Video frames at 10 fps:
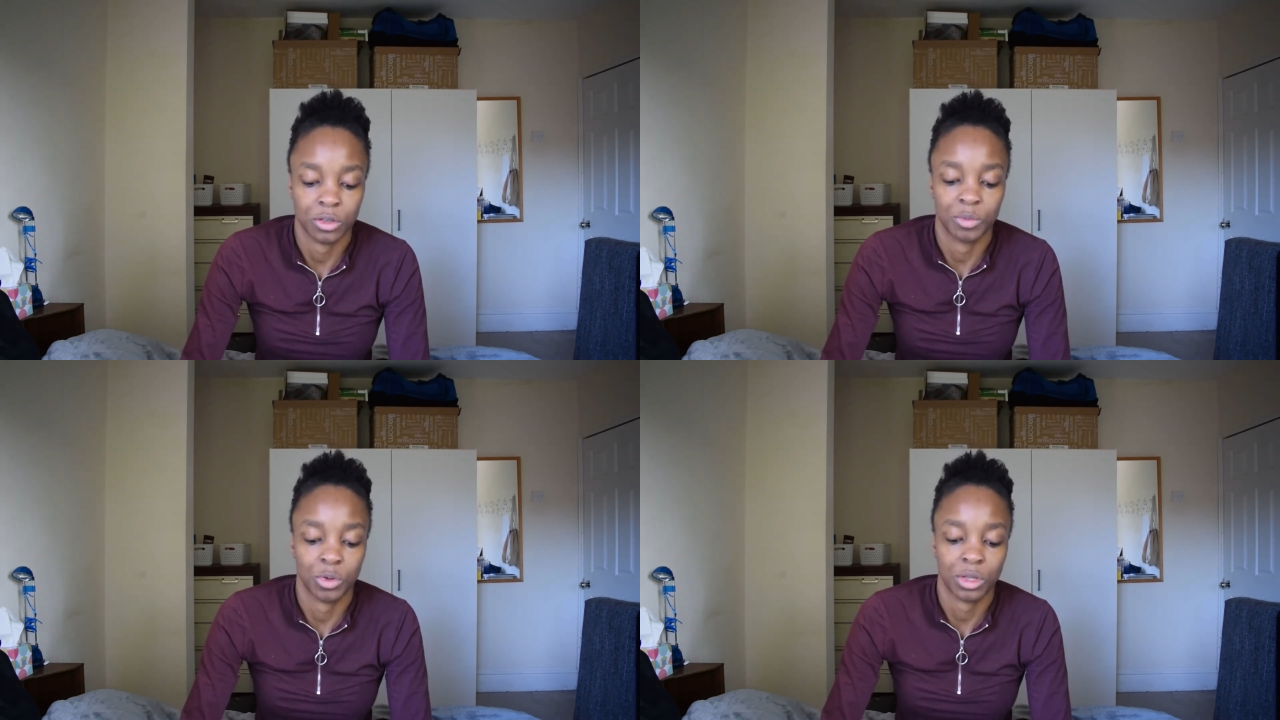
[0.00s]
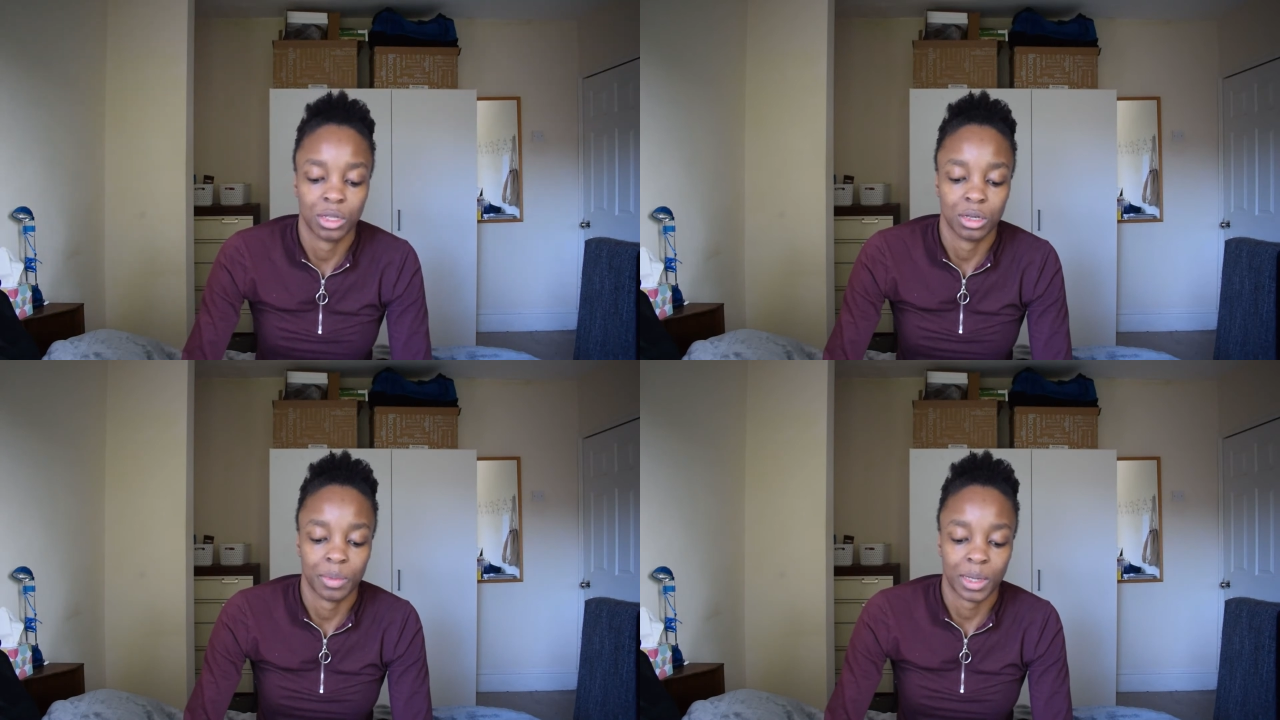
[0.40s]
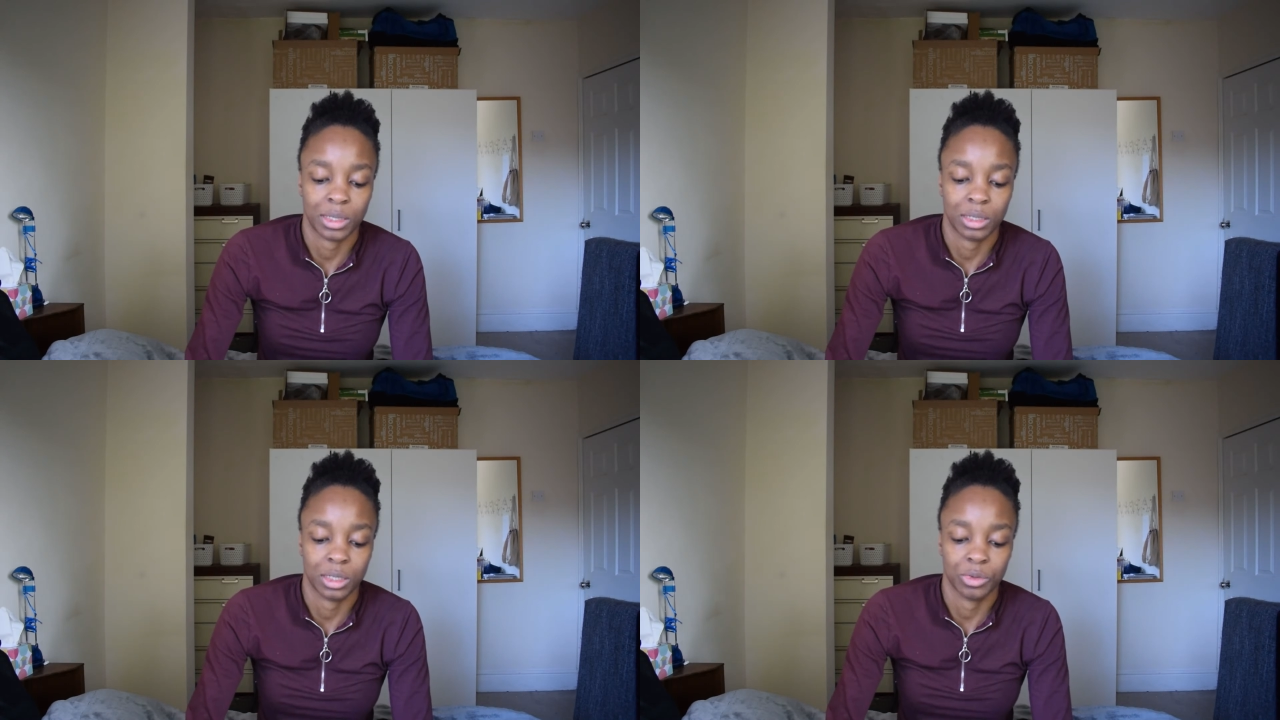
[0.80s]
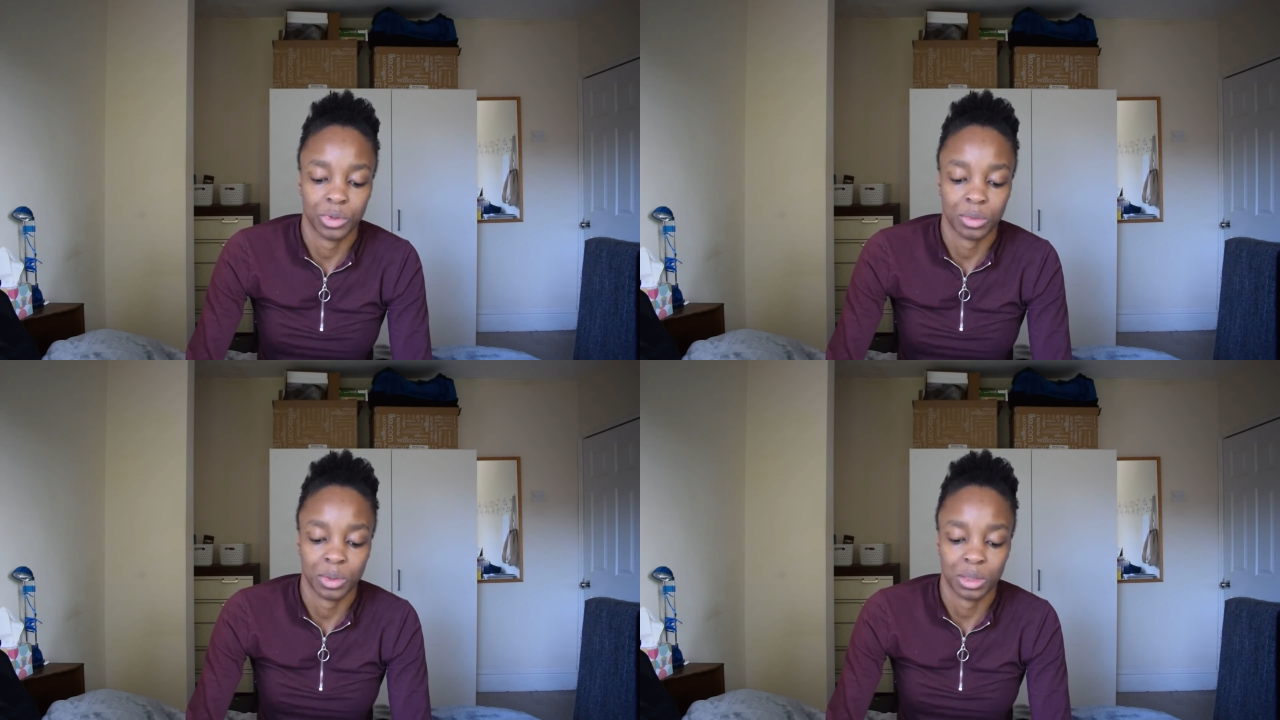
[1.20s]
of more than the capacity to
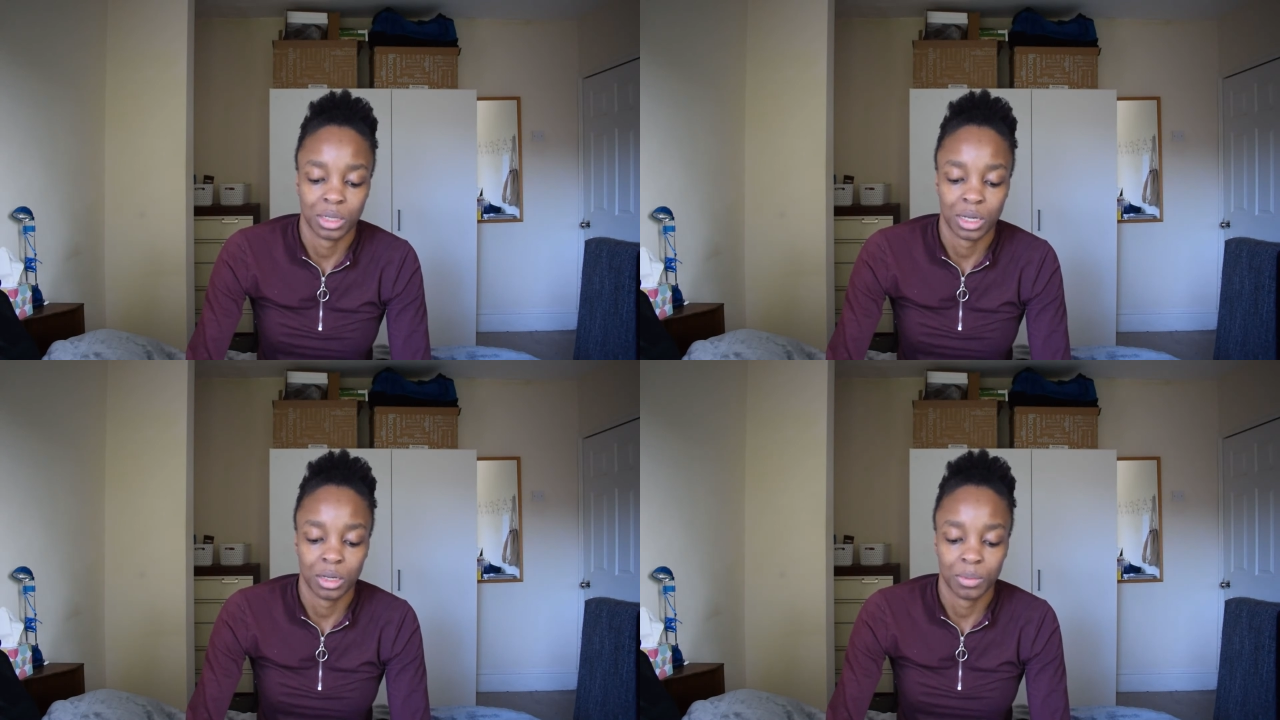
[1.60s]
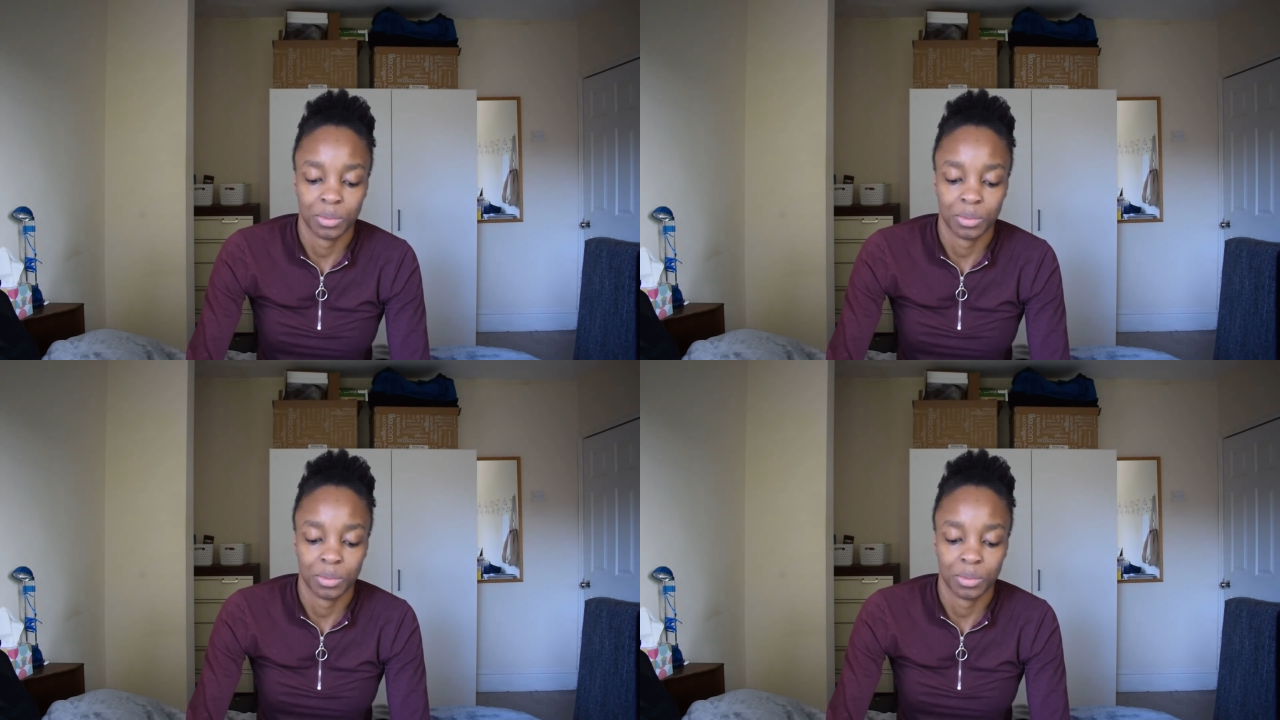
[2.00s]
rehabilitate,